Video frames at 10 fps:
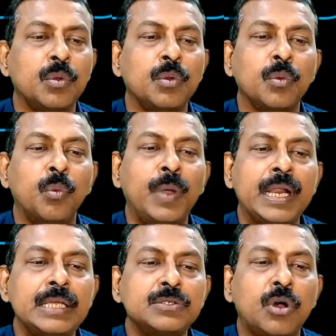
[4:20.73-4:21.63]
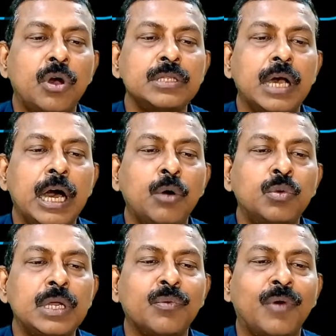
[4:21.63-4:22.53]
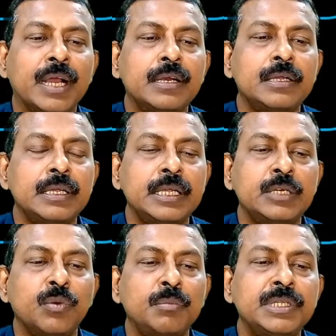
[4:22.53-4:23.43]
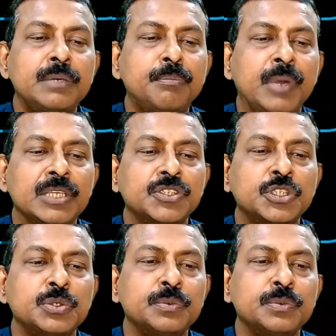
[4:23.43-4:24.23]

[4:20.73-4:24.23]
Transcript: whereas on the outer one, it will be the plus Q.